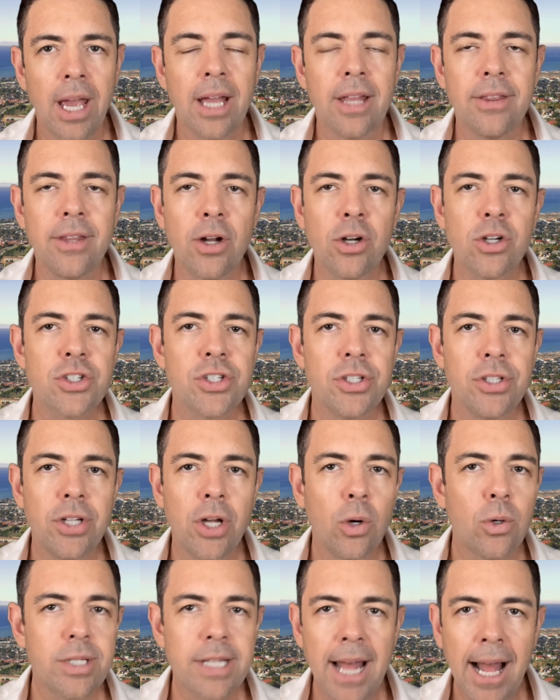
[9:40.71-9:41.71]
There's
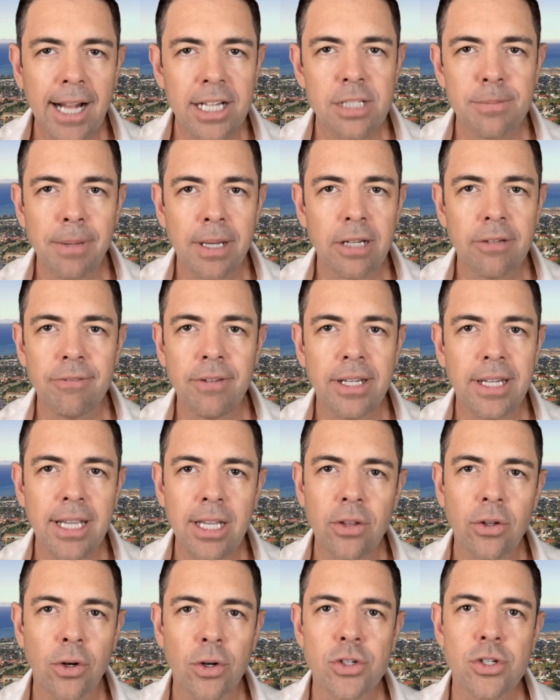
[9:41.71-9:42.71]
no tax benefit
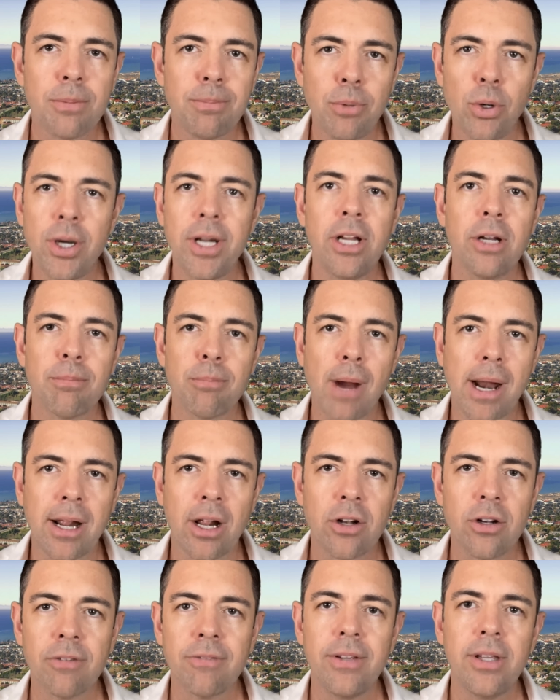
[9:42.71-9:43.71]
either to putting your branding on
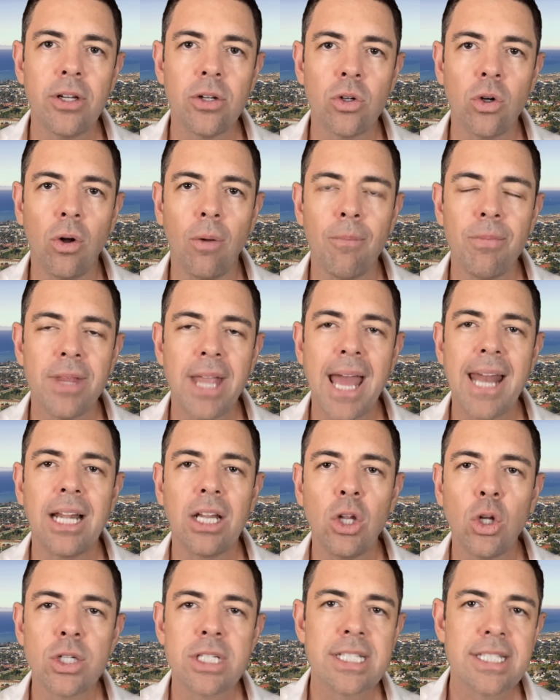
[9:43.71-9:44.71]
your vehicle, and it
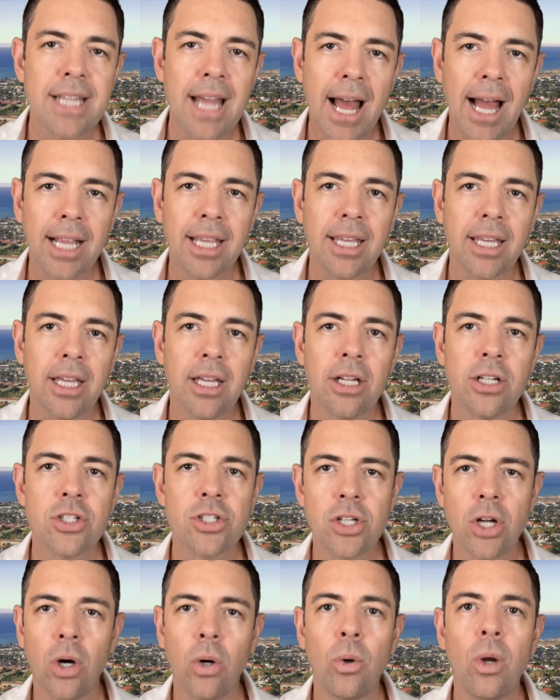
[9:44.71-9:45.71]
looks tacky,
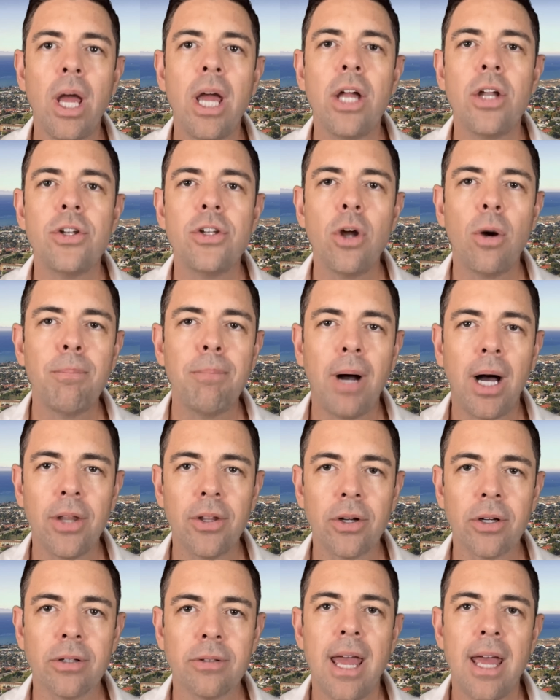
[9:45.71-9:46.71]
so don't
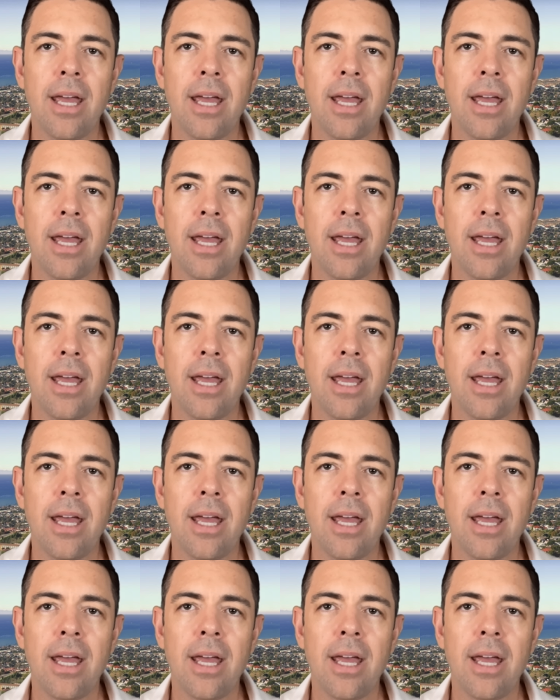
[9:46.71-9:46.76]
bother.